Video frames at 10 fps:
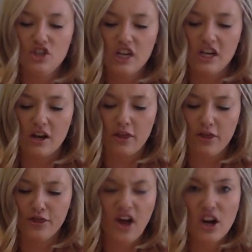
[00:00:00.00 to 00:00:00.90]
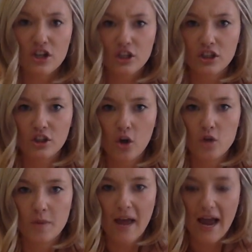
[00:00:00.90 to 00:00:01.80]
Jean thundered
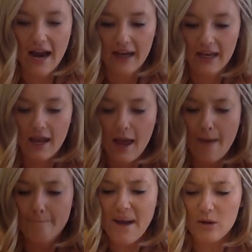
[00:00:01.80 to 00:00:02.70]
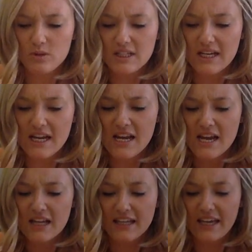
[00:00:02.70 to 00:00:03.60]
close behind.
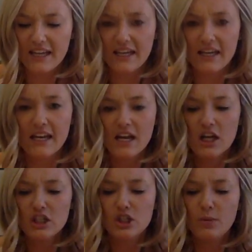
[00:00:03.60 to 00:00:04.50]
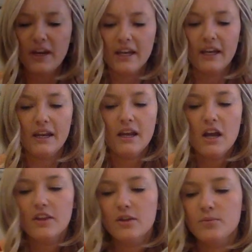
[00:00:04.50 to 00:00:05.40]
Bouncity, kickity, swingity.
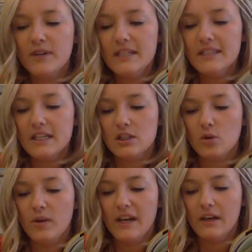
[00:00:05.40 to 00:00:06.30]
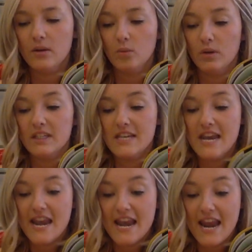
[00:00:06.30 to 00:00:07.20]
The Recess Queen was
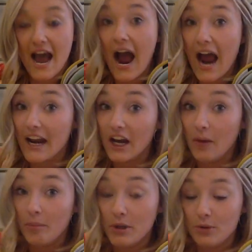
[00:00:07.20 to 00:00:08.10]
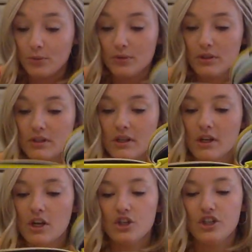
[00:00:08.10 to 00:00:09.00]
not amused.
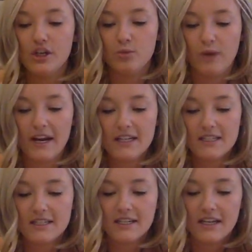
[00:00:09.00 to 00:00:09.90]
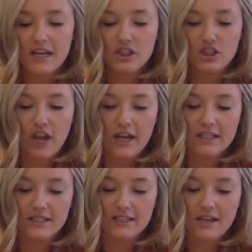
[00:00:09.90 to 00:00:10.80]
She raced and
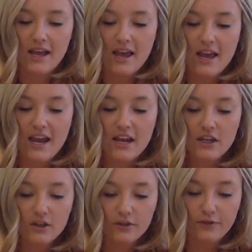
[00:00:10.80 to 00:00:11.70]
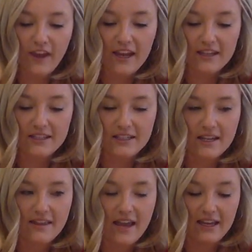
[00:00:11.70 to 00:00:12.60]
chased, in your
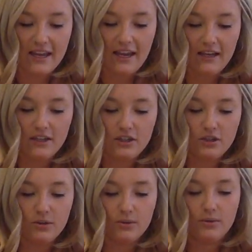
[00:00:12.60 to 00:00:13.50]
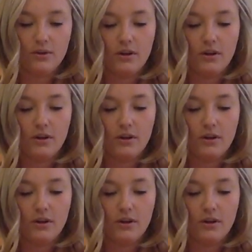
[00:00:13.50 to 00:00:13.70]
face, that Katie Sue.